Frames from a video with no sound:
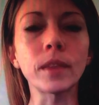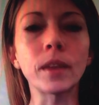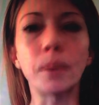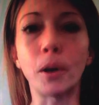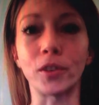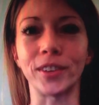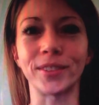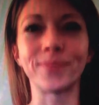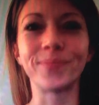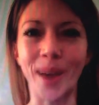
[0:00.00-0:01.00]

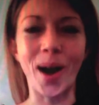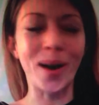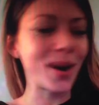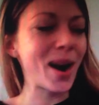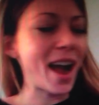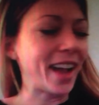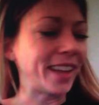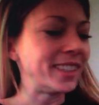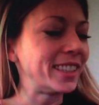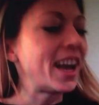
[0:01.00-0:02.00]
pulses. All right.
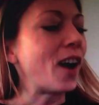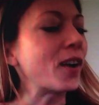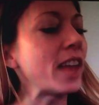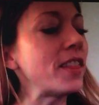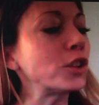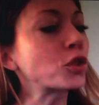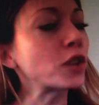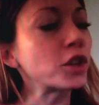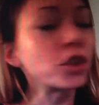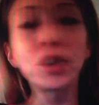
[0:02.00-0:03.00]
Okay, and then
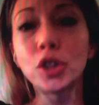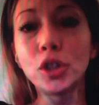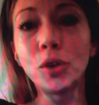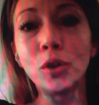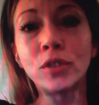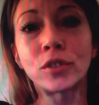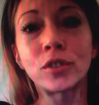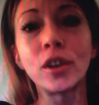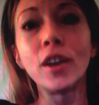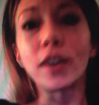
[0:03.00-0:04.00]
stretch your glutes,
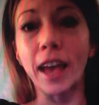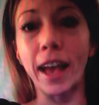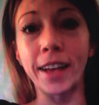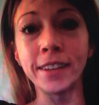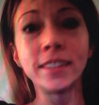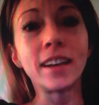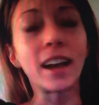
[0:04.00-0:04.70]
okay?